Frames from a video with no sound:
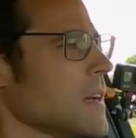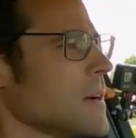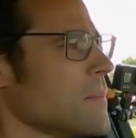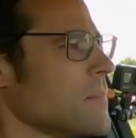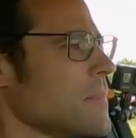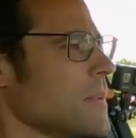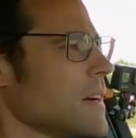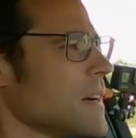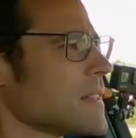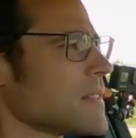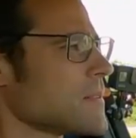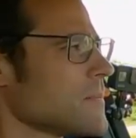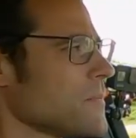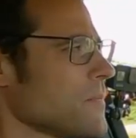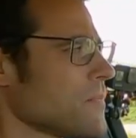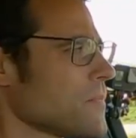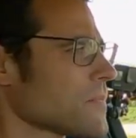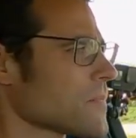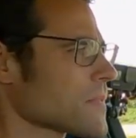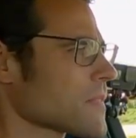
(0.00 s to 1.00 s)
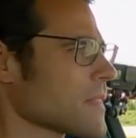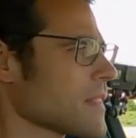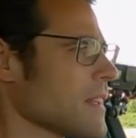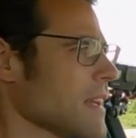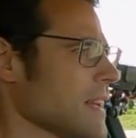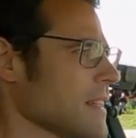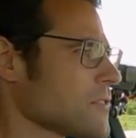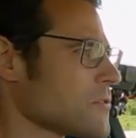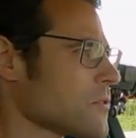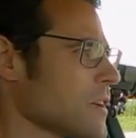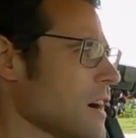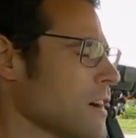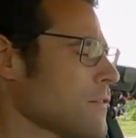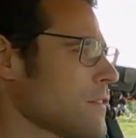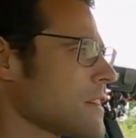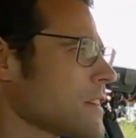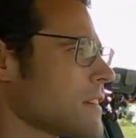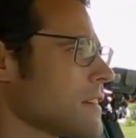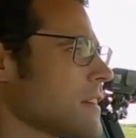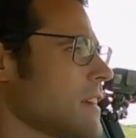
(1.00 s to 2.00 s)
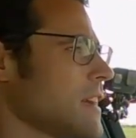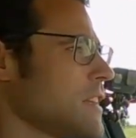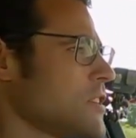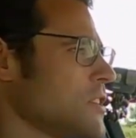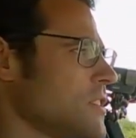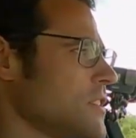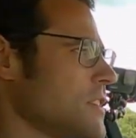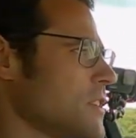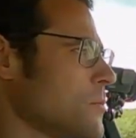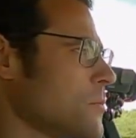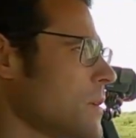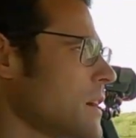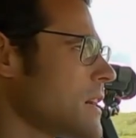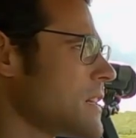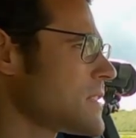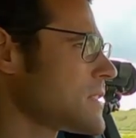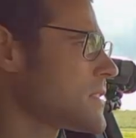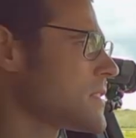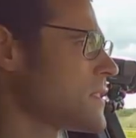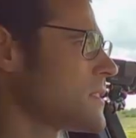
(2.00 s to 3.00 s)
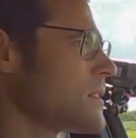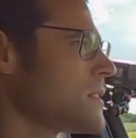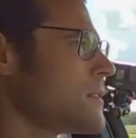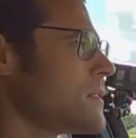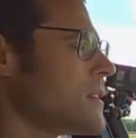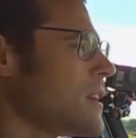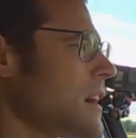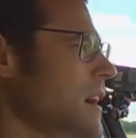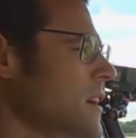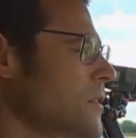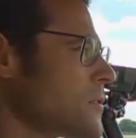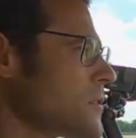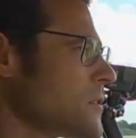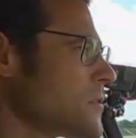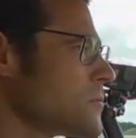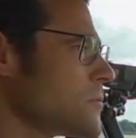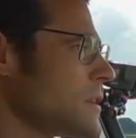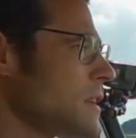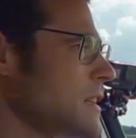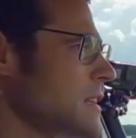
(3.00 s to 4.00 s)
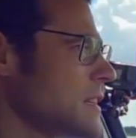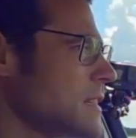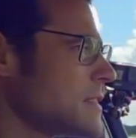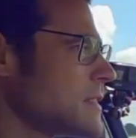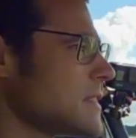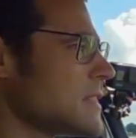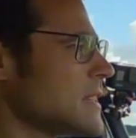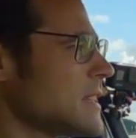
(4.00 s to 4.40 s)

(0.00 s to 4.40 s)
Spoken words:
but driving agility wise, the Audi really leads it.